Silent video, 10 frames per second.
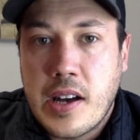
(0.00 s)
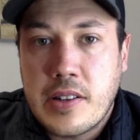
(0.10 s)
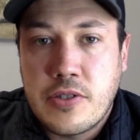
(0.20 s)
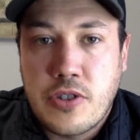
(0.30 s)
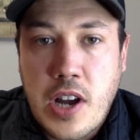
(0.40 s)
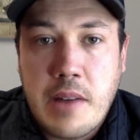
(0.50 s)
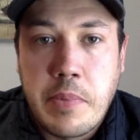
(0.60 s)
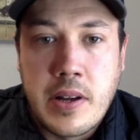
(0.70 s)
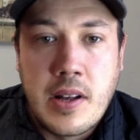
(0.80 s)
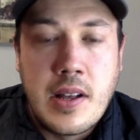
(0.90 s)
DRIP.
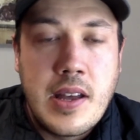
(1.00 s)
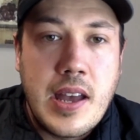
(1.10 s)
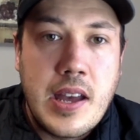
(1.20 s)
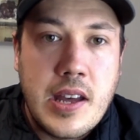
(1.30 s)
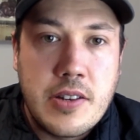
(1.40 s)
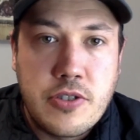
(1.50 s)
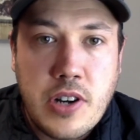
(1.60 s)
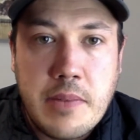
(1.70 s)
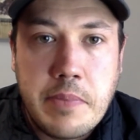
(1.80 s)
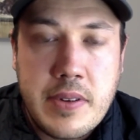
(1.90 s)
And
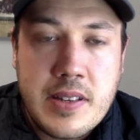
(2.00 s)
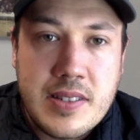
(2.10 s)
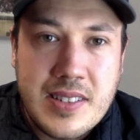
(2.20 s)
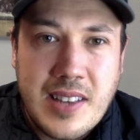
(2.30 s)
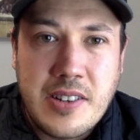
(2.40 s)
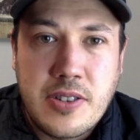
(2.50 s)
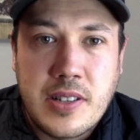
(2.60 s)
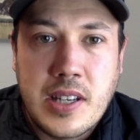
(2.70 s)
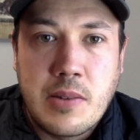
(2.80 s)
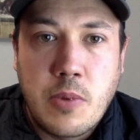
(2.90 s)
DRIP is
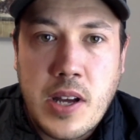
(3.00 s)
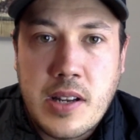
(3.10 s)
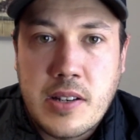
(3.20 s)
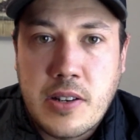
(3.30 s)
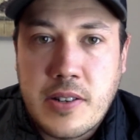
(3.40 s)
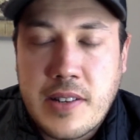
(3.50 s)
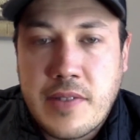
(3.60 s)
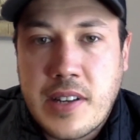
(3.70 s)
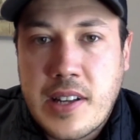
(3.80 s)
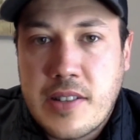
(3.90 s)
essentially when your
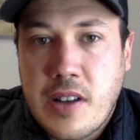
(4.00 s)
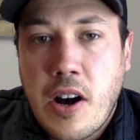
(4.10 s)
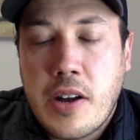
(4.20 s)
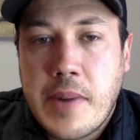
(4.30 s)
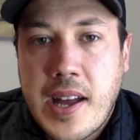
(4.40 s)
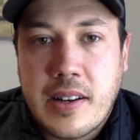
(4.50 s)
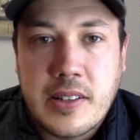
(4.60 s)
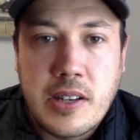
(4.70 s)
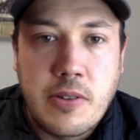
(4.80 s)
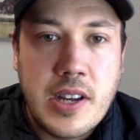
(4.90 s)
dividends
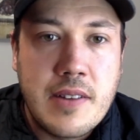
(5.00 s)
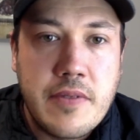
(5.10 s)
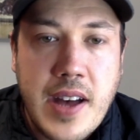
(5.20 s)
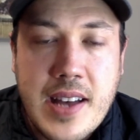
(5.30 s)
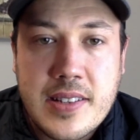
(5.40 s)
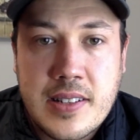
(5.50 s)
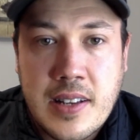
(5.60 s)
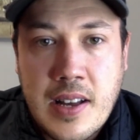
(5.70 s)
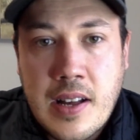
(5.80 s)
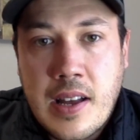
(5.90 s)
automatically reinvest
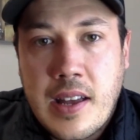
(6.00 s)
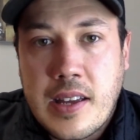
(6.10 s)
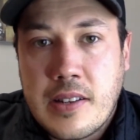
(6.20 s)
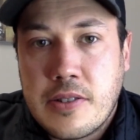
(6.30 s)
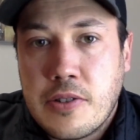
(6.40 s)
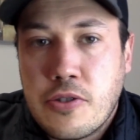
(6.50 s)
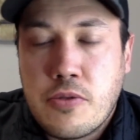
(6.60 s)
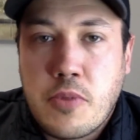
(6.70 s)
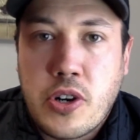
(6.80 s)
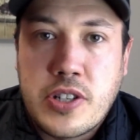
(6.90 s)
into
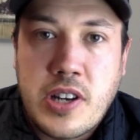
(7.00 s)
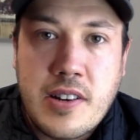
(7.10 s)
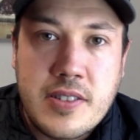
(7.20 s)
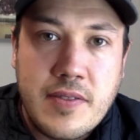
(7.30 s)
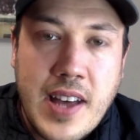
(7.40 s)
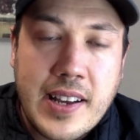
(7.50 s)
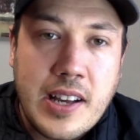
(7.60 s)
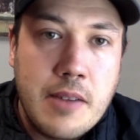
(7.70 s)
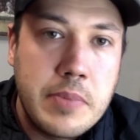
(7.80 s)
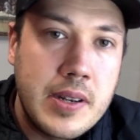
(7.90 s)
more shares of that
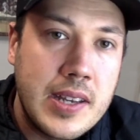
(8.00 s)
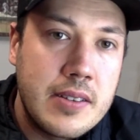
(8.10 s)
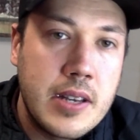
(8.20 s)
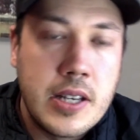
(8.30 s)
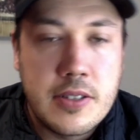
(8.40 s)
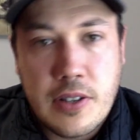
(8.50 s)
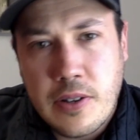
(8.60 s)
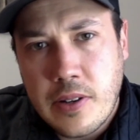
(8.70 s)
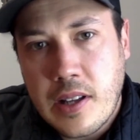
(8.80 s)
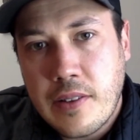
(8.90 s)
company. So
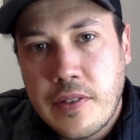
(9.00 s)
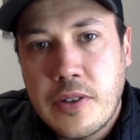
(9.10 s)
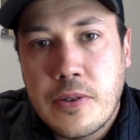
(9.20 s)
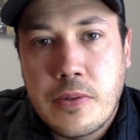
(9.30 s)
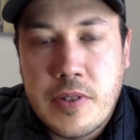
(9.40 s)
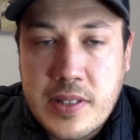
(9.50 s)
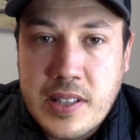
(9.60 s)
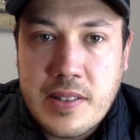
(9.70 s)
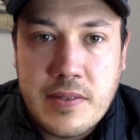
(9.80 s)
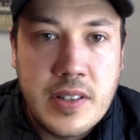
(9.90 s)
if you
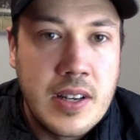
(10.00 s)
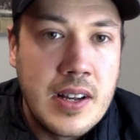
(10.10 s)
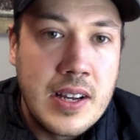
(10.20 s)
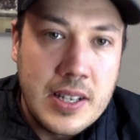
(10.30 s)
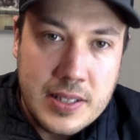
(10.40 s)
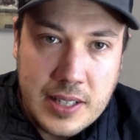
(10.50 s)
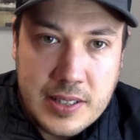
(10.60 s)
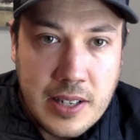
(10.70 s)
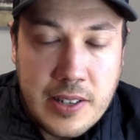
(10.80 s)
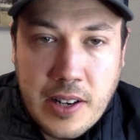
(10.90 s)
received
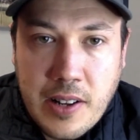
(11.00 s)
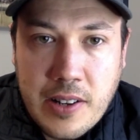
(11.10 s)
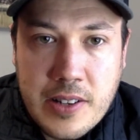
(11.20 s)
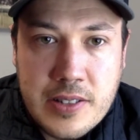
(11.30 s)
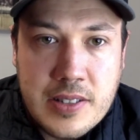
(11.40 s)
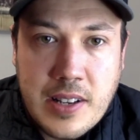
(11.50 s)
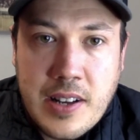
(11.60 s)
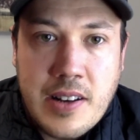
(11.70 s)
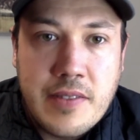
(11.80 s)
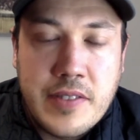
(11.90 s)
$600
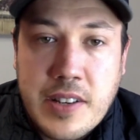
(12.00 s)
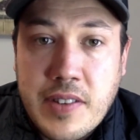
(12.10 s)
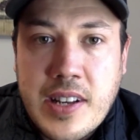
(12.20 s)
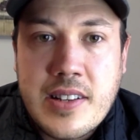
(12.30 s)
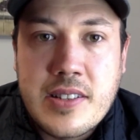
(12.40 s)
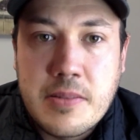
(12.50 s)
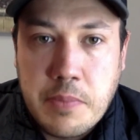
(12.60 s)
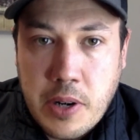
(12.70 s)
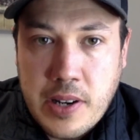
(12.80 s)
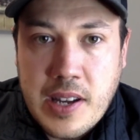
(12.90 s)
of dividends
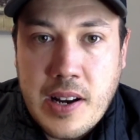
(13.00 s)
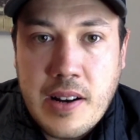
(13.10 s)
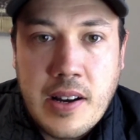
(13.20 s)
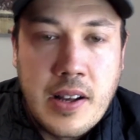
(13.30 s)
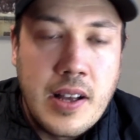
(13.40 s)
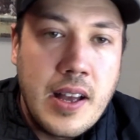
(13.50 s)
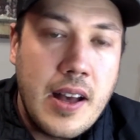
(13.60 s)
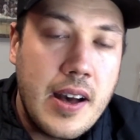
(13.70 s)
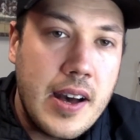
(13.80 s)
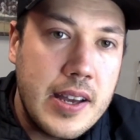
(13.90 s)
per year,
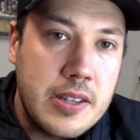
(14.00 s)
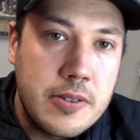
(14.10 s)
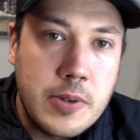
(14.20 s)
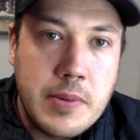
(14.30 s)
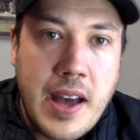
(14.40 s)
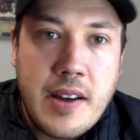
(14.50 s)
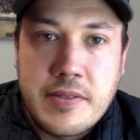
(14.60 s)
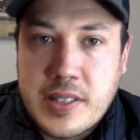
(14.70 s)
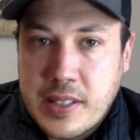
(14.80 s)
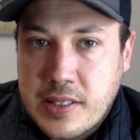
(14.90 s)
you would have
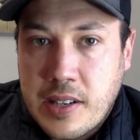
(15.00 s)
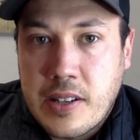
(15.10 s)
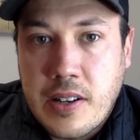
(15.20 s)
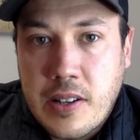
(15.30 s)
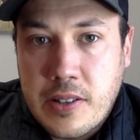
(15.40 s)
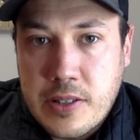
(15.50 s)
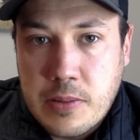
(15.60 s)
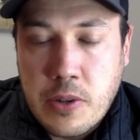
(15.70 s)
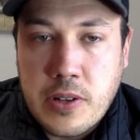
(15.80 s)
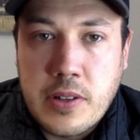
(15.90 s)
$600
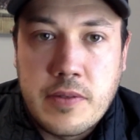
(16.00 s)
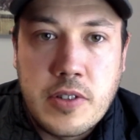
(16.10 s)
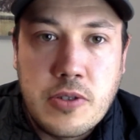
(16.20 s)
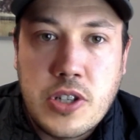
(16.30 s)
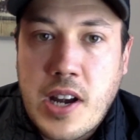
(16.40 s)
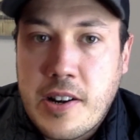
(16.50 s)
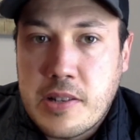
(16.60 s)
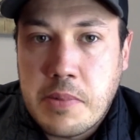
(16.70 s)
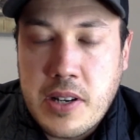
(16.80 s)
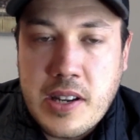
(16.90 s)
worth of new shares
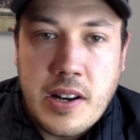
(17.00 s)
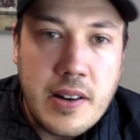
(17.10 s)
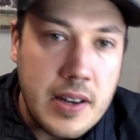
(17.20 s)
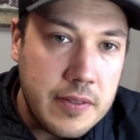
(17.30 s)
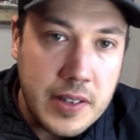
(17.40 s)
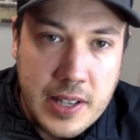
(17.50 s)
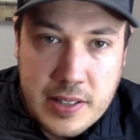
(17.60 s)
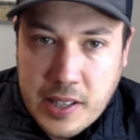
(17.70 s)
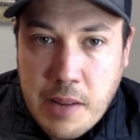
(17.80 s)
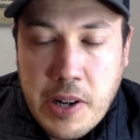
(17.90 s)
per year. And if it
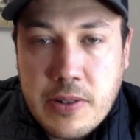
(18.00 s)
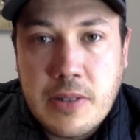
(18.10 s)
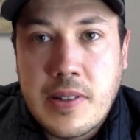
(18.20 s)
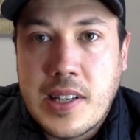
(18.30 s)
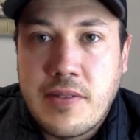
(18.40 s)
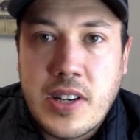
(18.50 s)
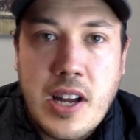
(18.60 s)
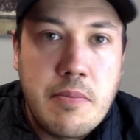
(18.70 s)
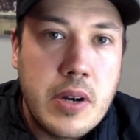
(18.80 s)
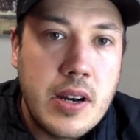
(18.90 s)
doesn't come out to an even
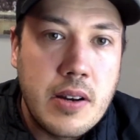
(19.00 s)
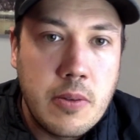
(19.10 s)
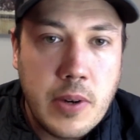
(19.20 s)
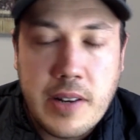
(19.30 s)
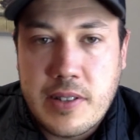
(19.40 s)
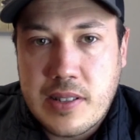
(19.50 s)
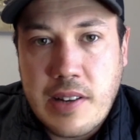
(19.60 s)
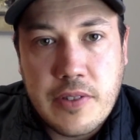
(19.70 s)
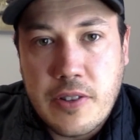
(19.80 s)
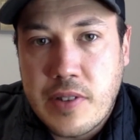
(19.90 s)
number, whatever's left
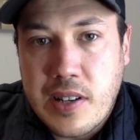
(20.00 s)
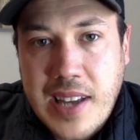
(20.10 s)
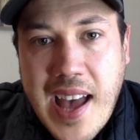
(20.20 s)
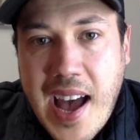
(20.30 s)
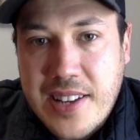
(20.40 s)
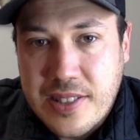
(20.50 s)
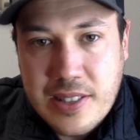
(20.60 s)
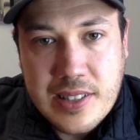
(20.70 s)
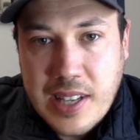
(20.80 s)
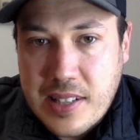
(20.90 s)
over in cash
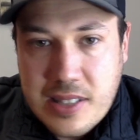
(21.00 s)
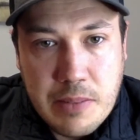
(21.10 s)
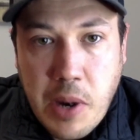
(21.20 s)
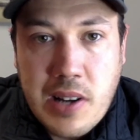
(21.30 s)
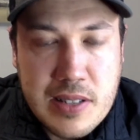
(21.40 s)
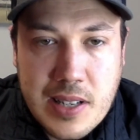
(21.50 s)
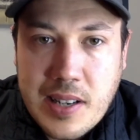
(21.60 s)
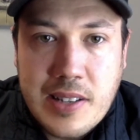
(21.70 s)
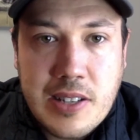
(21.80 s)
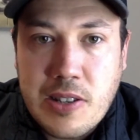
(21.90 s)
just gets deposited
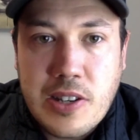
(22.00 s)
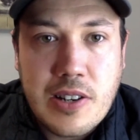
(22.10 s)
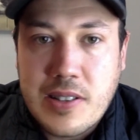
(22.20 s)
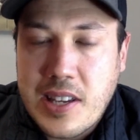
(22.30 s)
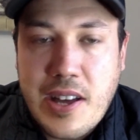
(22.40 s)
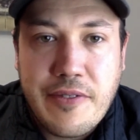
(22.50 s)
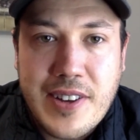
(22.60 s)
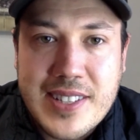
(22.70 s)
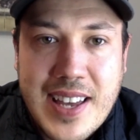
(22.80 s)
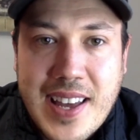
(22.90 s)
into your
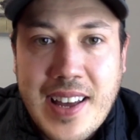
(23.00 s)
TFSA